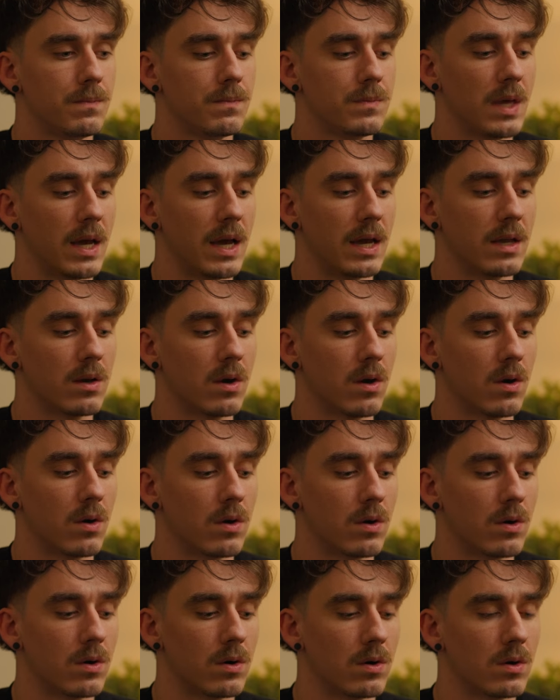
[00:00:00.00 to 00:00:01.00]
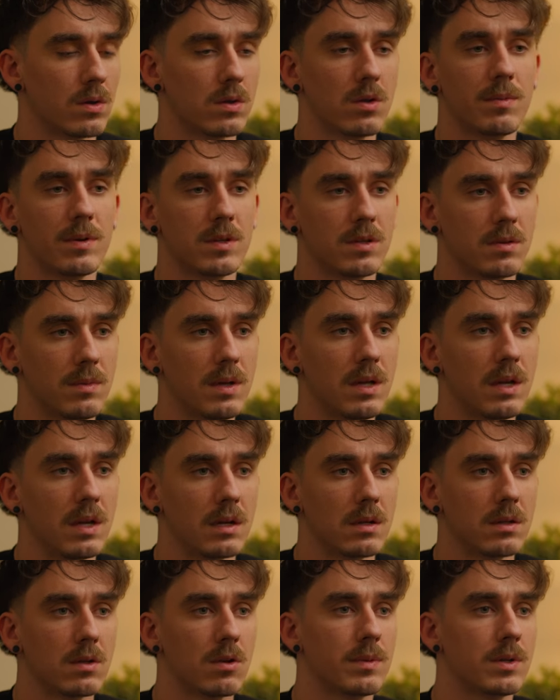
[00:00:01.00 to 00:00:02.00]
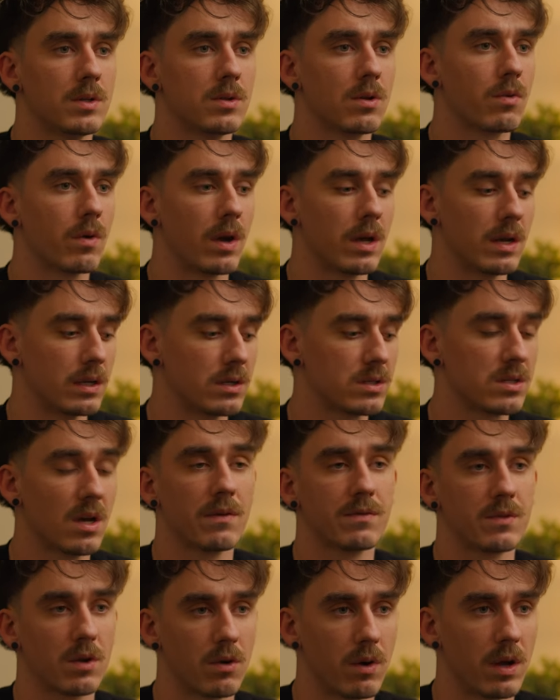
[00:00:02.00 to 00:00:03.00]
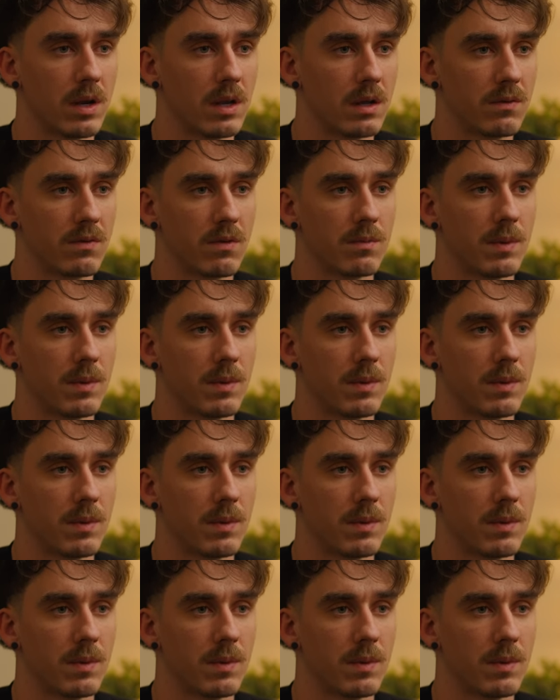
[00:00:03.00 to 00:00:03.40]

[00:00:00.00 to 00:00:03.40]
that are a little bit demeaning, a little bit degrading, self-degrading for